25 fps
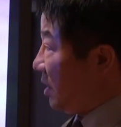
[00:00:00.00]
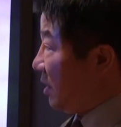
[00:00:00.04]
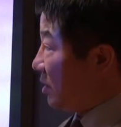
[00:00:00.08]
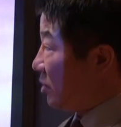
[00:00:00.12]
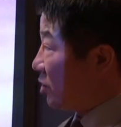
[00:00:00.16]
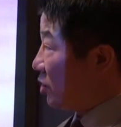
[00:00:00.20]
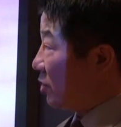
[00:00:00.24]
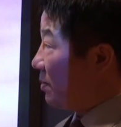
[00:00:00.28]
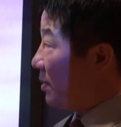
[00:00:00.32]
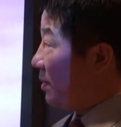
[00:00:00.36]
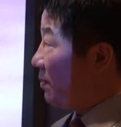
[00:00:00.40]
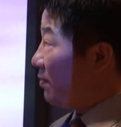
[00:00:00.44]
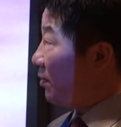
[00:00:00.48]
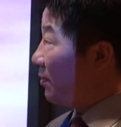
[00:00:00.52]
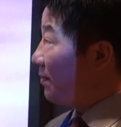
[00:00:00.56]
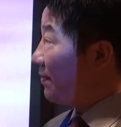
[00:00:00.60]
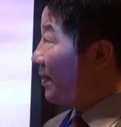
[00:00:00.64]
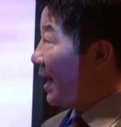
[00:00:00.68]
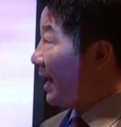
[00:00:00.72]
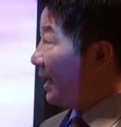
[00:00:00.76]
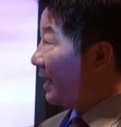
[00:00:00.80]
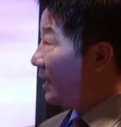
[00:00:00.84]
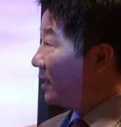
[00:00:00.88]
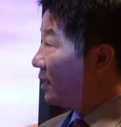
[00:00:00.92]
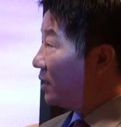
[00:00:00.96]
should be put
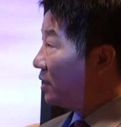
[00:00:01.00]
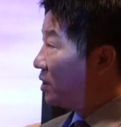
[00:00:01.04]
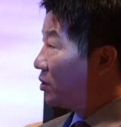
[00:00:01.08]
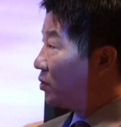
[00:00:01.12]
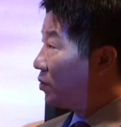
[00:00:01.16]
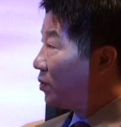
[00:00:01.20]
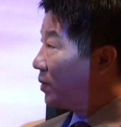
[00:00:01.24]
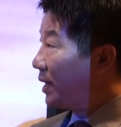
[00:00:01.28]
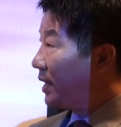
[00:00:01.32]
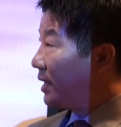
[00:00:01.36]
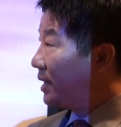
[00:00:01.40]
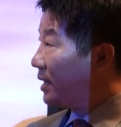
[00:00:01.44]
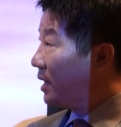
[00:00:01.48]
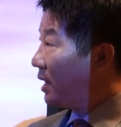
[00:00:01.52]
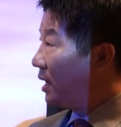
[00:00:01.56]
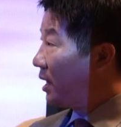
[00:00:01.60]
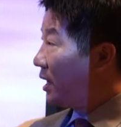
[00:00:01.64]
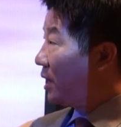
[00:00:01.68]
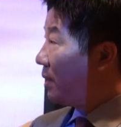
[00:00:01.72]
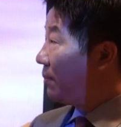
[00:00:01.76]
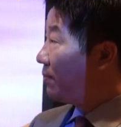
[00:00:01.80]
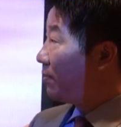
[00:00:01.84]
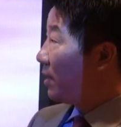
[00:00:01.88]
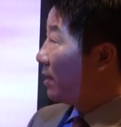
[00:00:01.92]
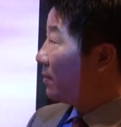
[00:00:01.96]
back into
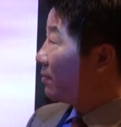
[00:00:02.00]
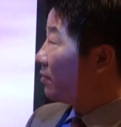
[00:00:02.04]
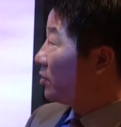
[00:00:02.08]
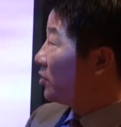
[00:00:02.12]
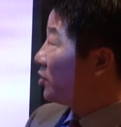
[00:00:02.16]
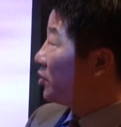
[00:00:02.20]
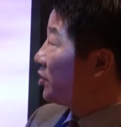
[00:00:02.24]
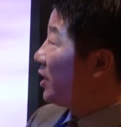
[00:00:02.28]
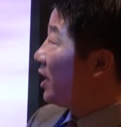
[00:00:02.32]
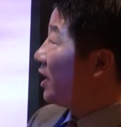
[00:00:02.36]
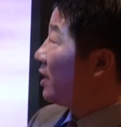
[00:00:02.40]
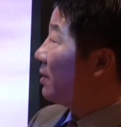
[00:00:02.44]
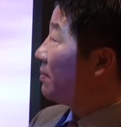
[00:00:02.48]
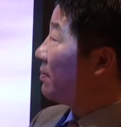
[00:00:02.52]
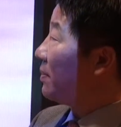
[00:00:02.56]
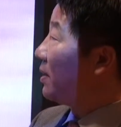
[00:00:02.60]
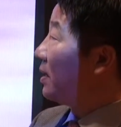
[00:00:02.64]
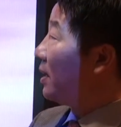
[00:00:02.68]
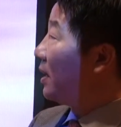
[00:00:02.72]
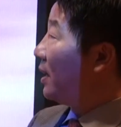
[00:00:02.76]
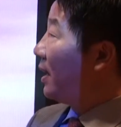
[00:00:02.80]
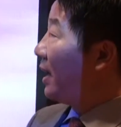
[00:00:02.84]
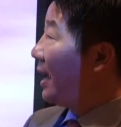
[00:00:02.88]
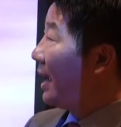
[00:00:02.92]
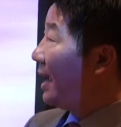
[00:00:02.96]
a proper shape,
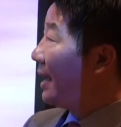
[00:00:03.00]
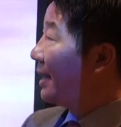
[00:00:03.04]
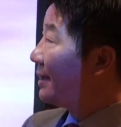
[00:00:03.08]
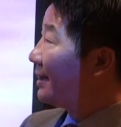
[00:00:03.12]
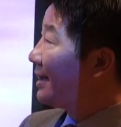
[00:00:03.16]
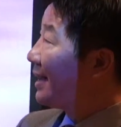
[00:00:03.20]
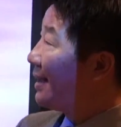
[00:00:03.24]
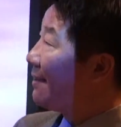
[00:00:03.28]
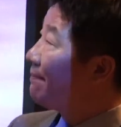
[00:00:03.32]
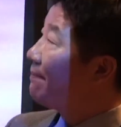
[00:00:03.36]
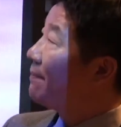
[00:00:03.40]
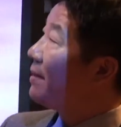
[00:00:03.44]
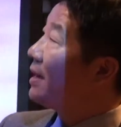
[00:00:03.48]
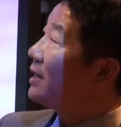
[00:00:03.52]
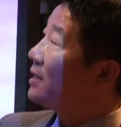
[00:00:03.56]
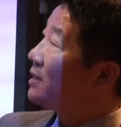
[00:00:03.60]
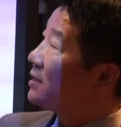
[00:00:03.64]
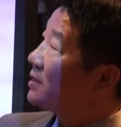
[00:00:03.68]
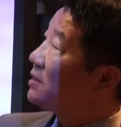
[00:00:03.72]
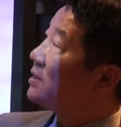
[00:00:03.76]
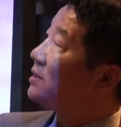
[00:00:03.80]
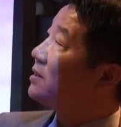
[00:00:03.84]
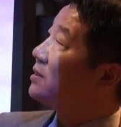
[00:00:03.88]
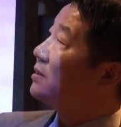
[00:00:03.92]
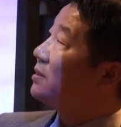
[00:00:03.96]
and that
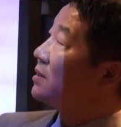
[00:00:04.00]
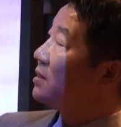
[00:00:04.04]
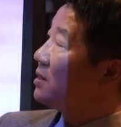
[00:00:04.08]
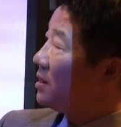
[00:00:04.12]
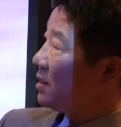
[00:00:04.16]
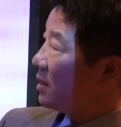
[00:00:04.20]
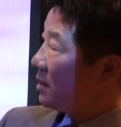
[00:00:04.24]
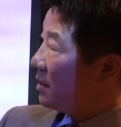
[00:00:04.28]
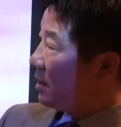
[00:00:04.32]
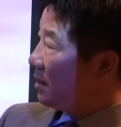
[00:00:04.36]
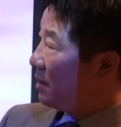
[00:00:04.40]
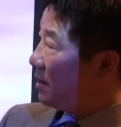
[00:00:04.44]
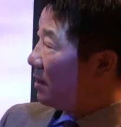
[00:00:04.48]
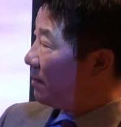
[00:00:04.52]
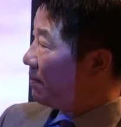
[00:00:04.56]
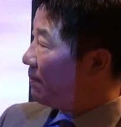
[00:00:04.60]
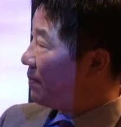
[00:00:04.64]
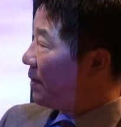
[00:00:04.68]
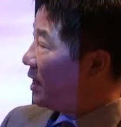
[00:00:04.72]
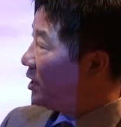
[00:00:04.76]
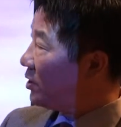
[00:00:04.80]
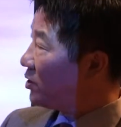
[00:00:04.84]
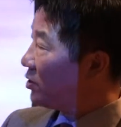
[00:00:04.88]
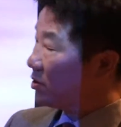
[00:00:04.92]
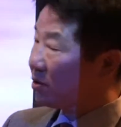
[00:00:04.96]
makes the
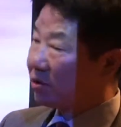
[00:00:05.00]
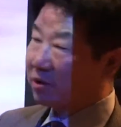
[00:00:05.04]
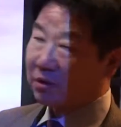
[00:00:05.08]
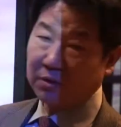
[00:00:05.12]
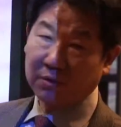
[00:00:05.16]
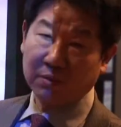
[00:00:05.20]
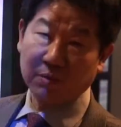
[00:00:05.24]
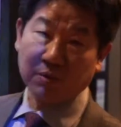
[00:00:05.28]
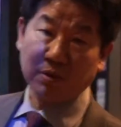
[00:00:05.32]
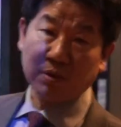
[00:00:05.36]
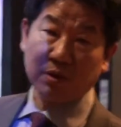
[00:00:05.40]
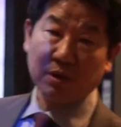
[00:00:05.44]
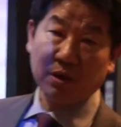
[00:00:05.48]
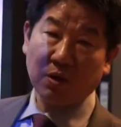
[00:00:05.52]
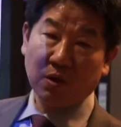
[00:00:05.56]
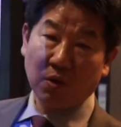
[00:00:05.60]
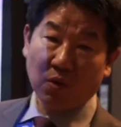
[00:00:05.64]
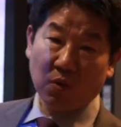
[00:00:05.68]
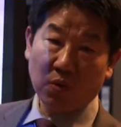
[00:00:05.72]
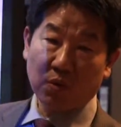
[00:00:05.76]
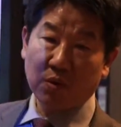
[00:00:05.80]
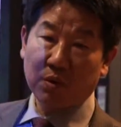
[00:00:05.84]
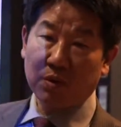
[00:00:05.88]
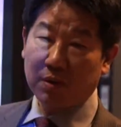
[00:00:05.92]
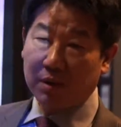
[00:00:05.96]
patient
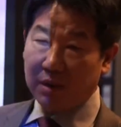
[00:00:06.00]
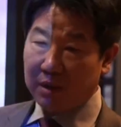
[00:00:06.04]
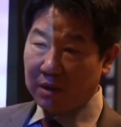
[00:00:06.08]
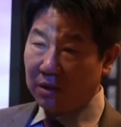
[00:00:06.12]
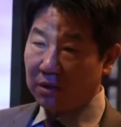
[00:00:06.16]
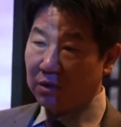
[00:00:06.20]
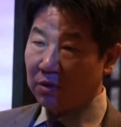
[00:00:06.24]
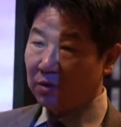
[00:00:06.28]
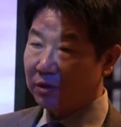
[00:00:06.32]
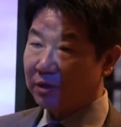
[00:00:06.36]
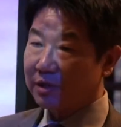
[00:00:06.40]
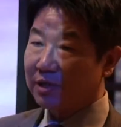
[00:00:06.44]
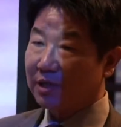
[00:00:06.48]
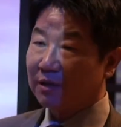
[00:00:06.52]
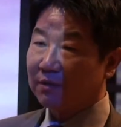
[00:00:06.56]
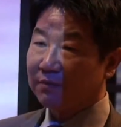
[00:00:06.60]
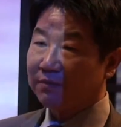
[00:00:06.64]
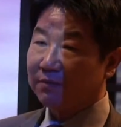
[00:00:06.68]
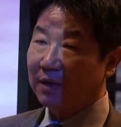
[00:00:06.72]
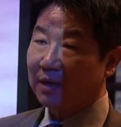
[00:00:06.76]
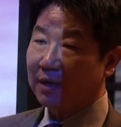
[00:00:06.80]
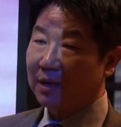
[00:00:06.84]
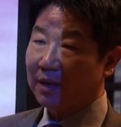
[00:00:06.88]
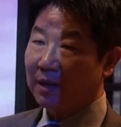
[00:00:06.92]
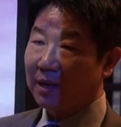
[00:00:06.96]
or
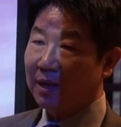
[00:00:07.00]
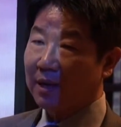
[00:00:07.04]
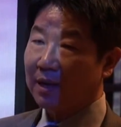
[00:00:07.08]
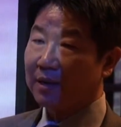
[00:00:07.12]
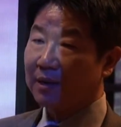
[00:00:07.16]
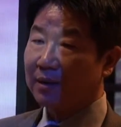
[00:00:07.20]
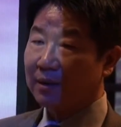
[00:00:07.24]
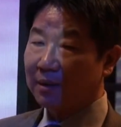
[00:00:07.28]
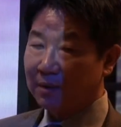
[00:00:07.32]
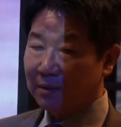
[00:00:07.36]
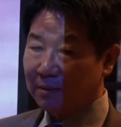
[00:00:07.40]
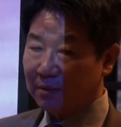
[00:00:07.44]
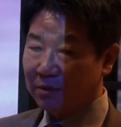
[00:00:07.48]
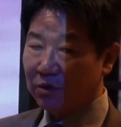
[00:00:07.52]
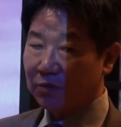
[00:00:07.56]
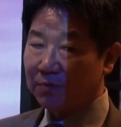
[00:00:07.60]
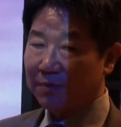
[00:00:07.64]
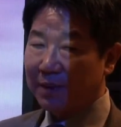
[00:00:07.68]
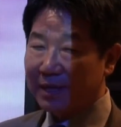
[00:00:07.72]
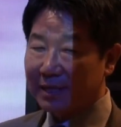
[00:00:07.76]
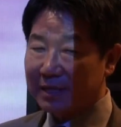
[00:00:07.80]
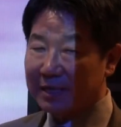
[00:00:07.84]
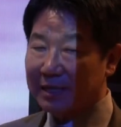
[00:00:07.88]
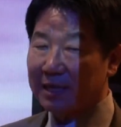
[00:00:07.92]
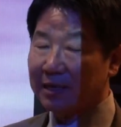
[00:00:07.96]
yourself and to
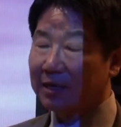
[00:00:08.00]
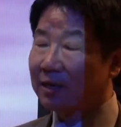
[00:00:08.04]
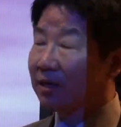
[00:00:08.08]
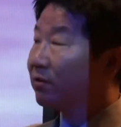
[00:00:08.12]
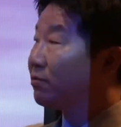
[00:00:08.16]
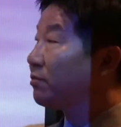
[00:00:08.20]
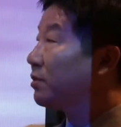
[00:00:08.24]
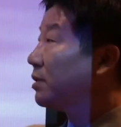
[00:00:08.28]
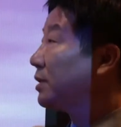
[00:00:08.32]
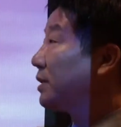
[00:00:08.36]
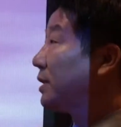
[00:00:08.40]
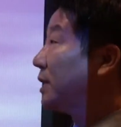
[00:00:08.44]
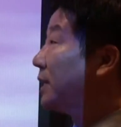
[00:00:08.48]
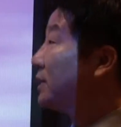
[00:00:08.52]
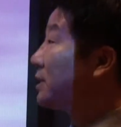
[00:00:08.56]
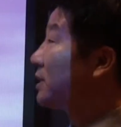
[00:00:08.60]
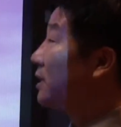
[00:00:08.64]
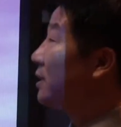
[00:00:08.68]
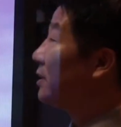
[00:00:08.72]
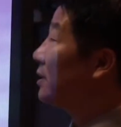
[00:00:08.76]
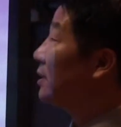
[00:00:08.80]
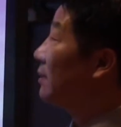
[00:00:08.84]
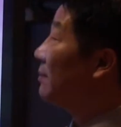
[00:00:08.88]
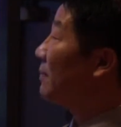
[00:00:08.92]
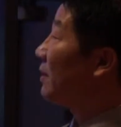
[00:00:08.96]
maintain it really nice
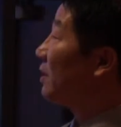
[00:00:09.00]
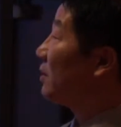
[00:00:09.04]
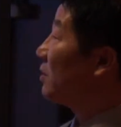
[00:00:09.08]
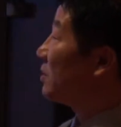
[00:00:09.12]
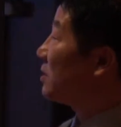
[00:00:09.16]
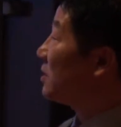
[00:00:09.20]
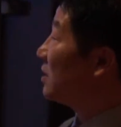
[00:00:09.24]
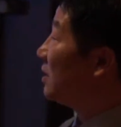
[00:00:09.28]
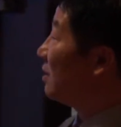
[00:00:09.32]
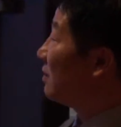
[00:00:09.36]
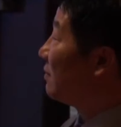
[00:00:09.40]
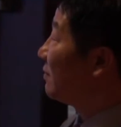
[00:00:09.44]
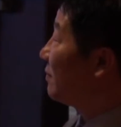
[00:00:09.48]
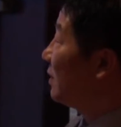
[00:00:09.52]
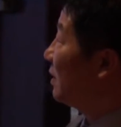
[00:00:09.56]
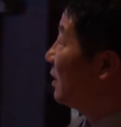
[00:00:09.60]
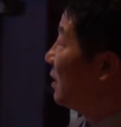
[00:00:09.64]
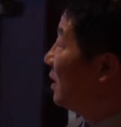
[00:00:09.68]
and clean by yourself.